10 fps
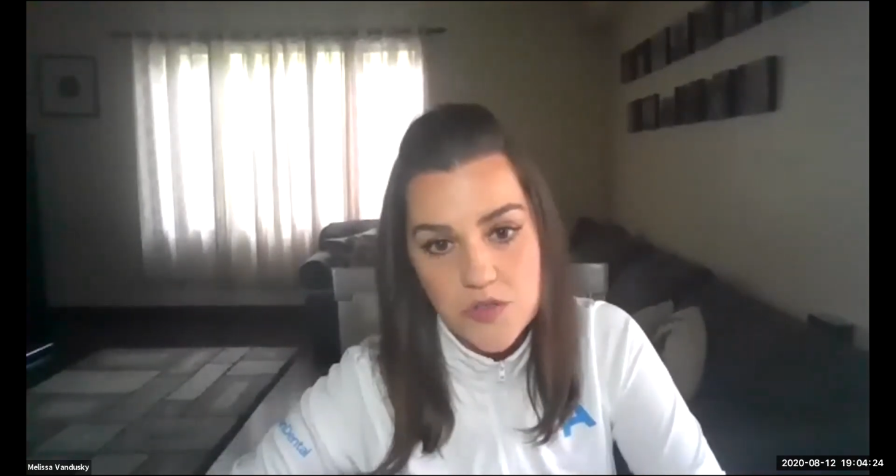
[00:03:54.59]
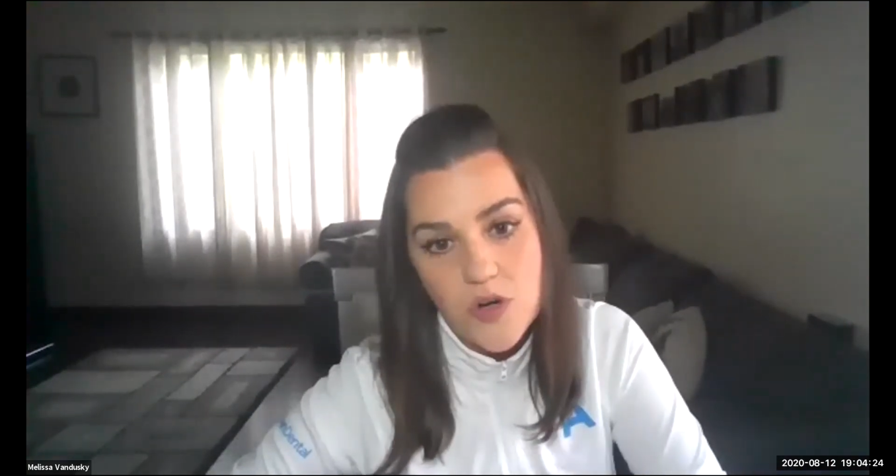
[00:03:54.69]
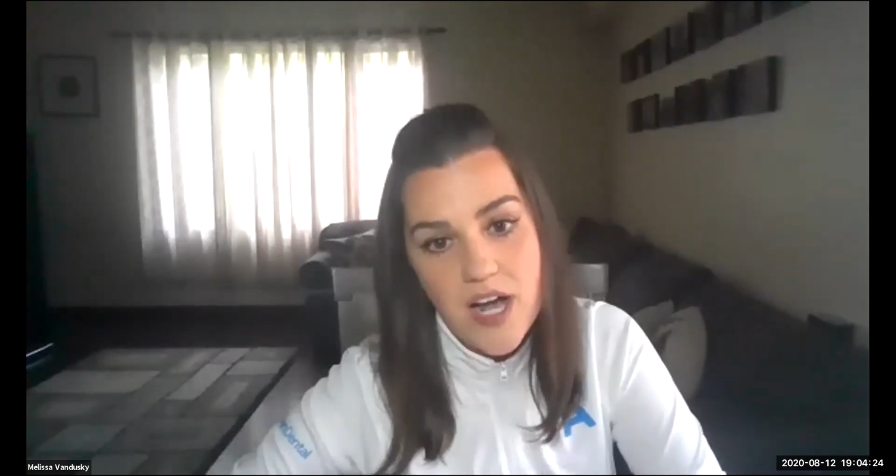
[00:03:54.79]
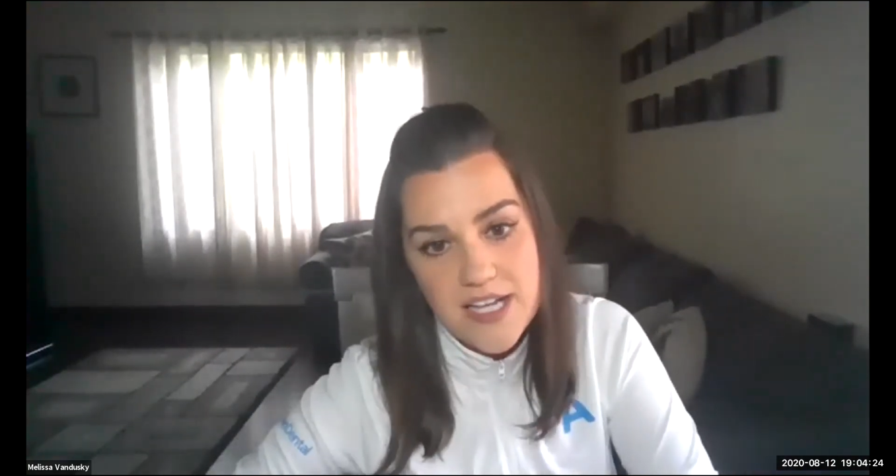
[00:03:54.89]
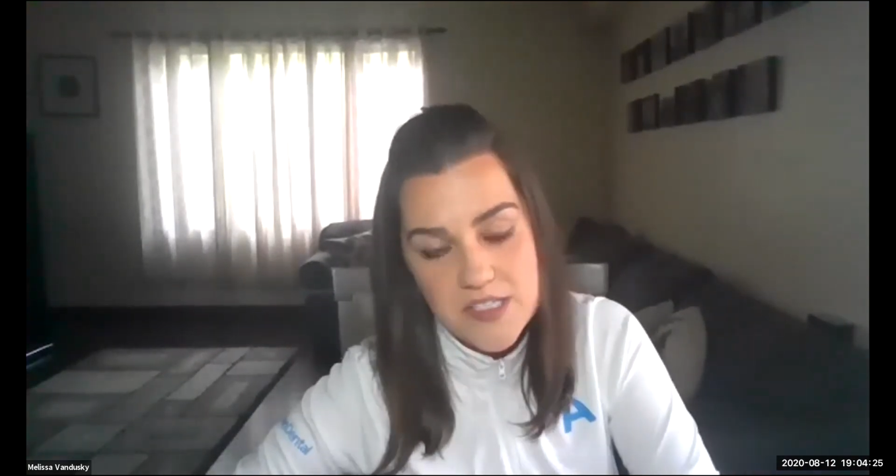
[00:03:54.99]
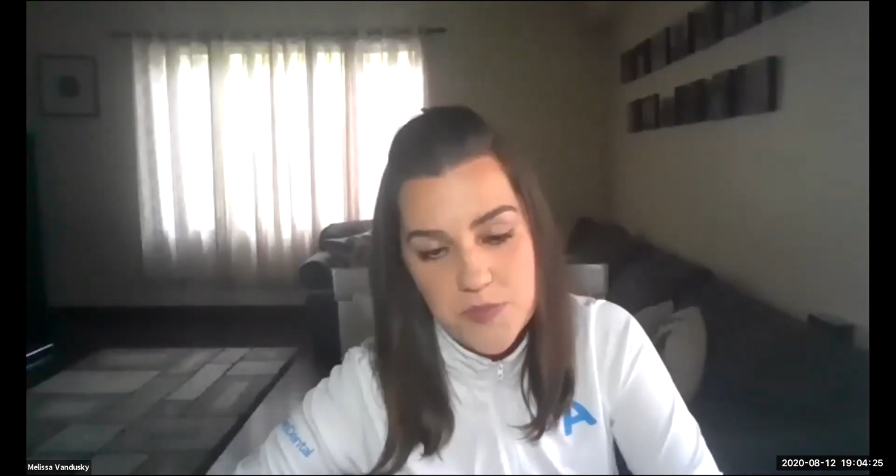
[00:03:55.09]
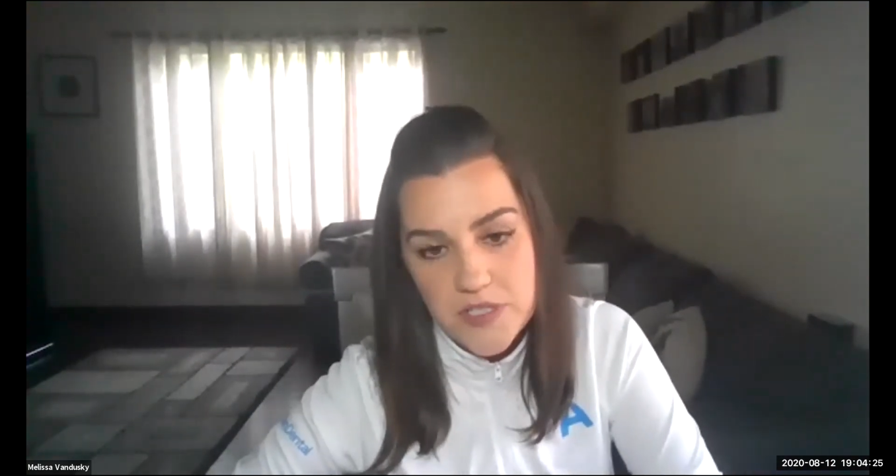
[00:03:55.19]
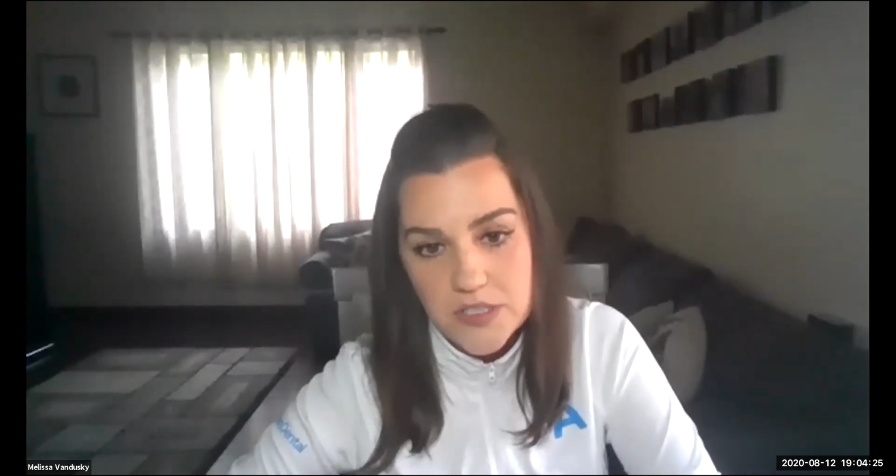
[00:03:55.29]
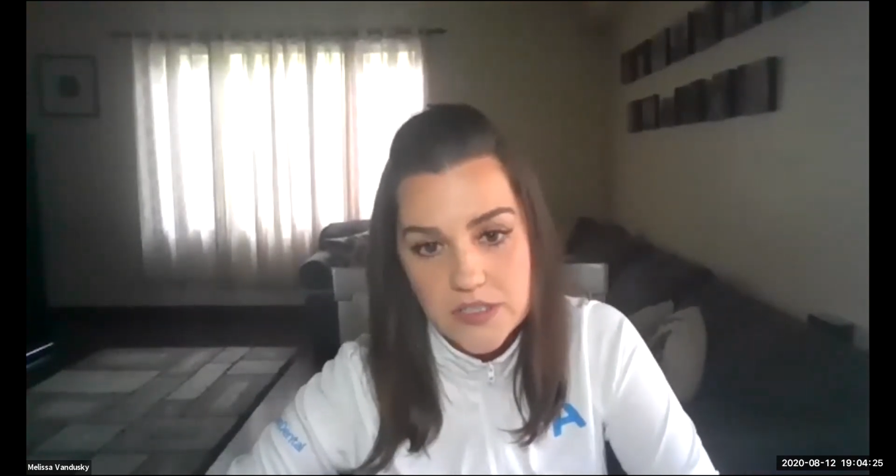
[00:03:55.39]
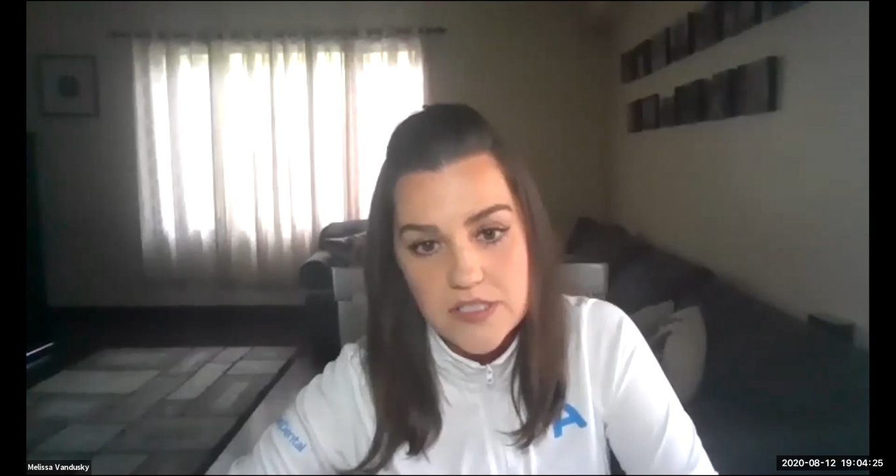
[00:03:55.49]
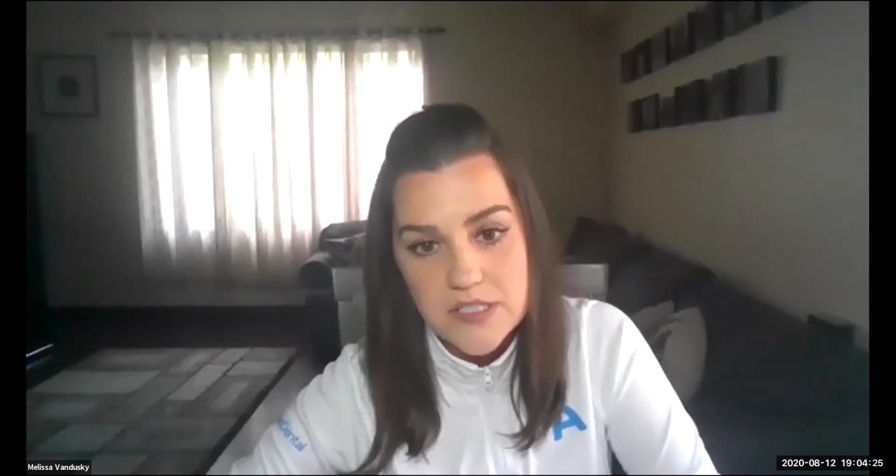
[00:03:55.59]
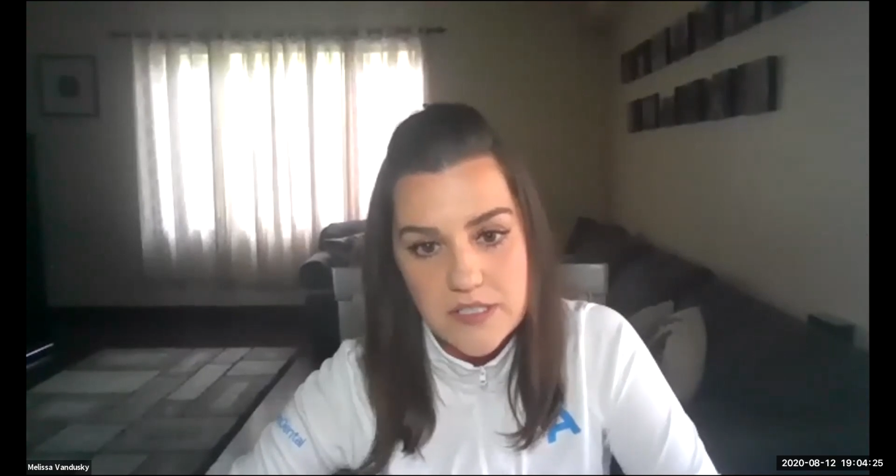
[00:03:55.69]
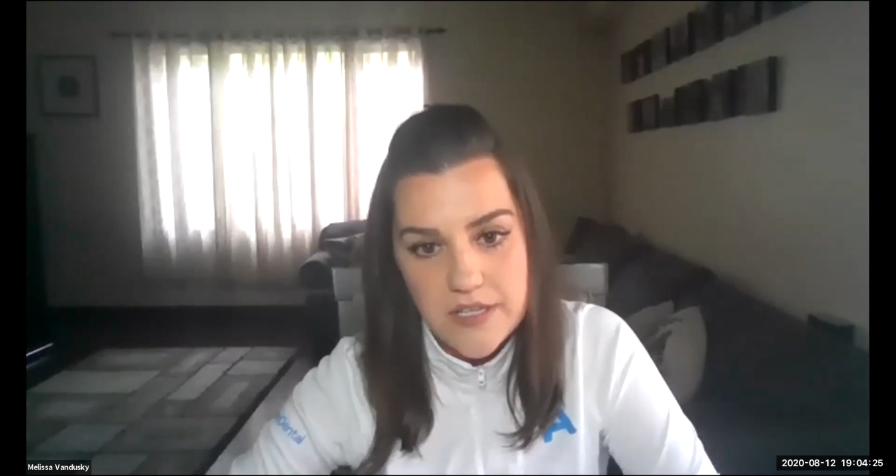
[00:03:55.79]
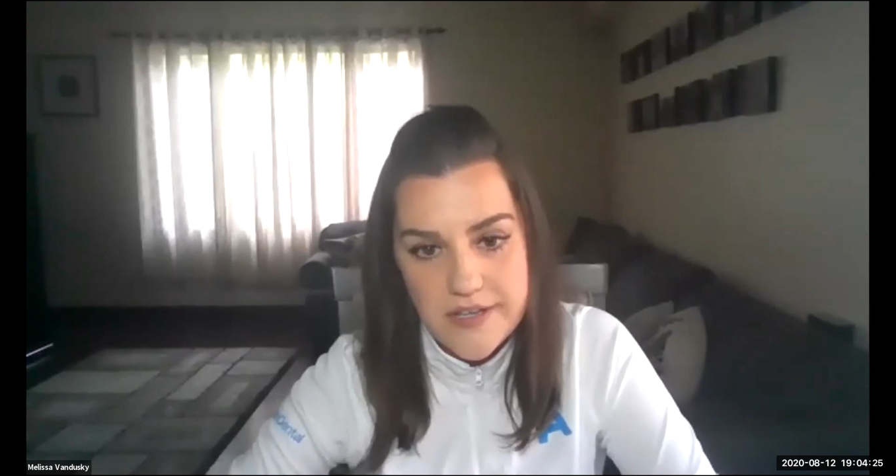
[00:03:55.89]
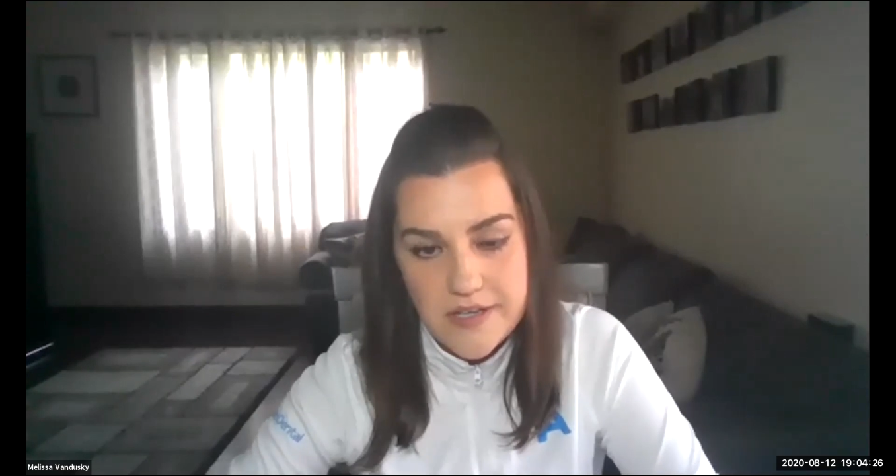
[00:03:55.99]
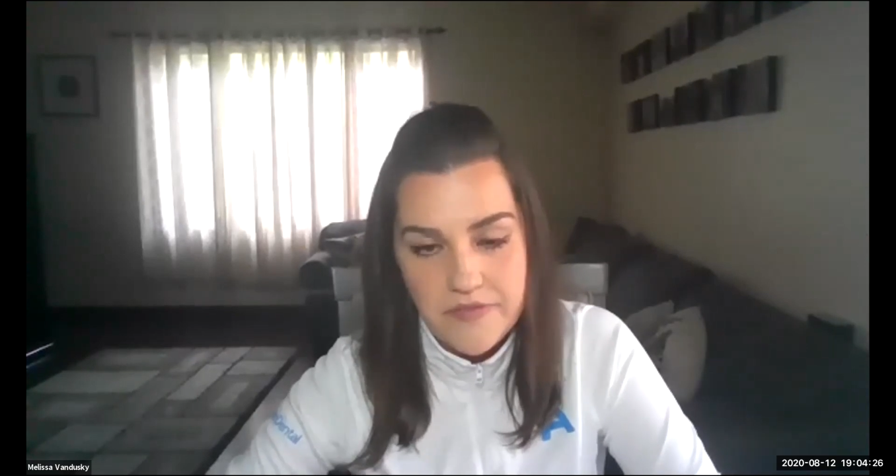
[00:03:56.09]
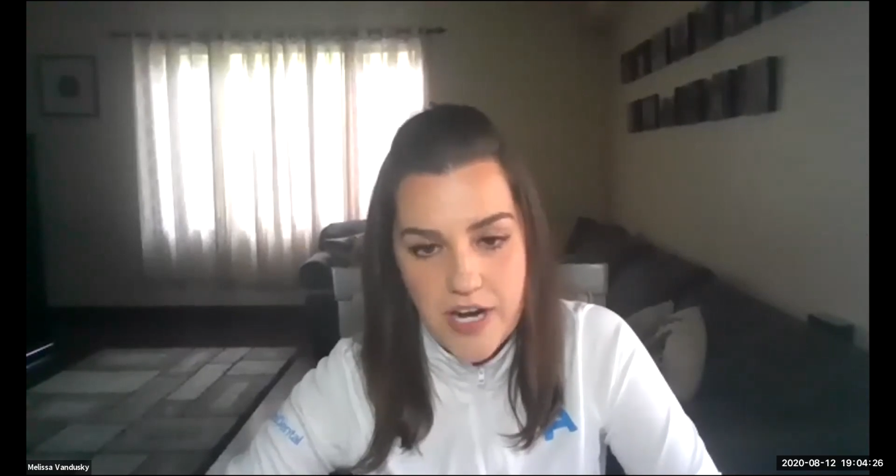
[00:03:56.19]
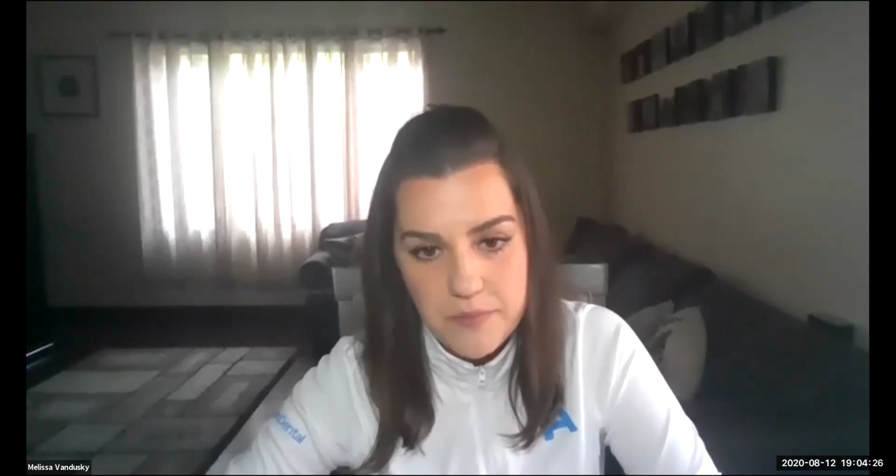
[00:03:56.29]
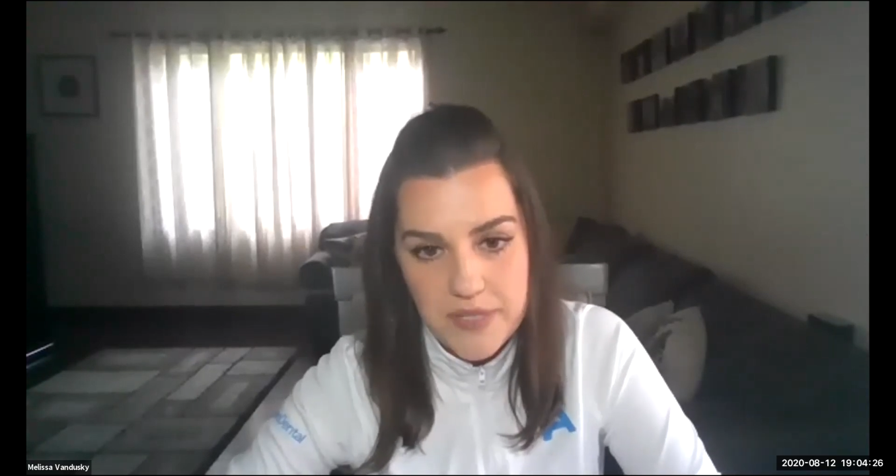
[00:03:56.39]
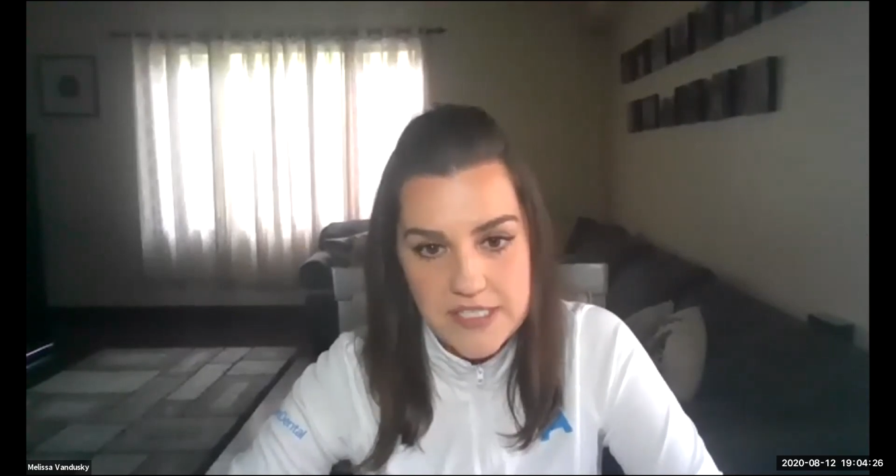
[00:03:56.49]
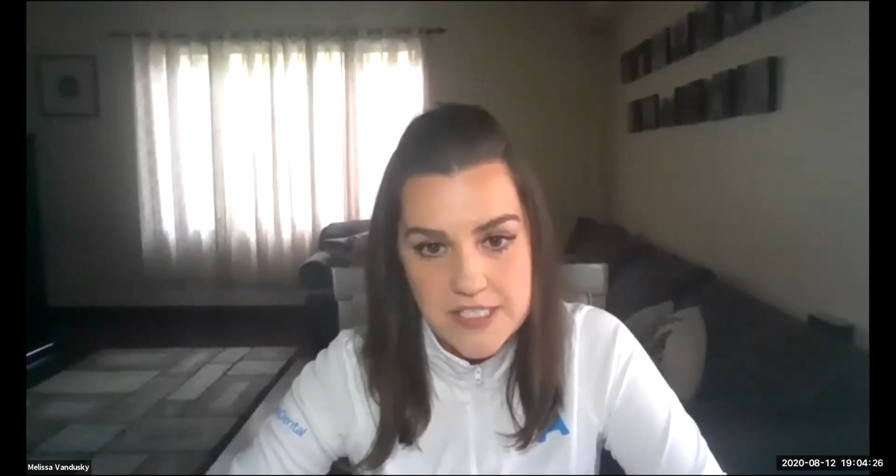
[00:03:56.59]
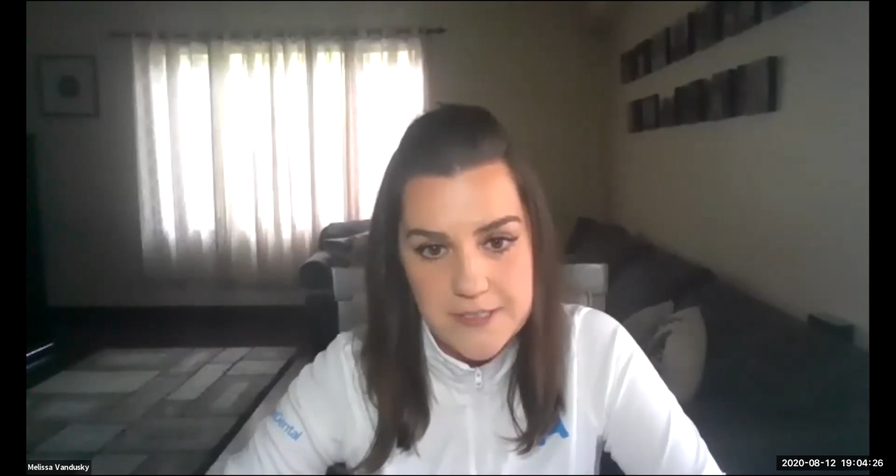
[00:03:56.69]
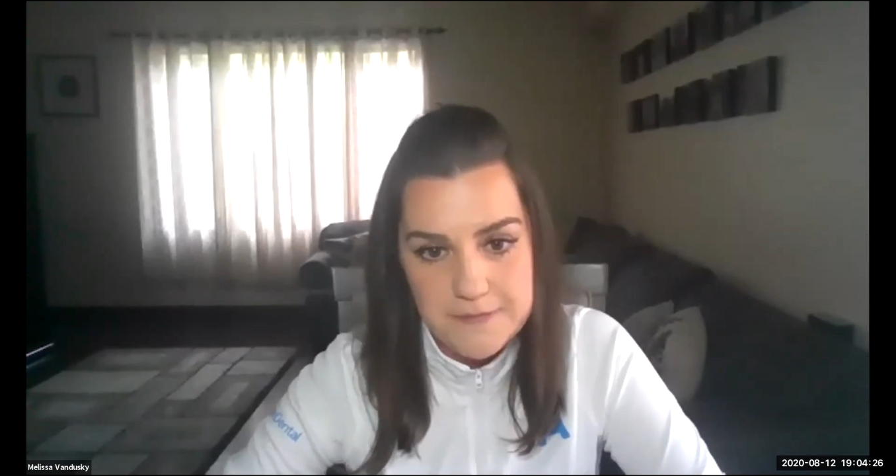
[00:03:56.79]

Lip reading: or hospital environment?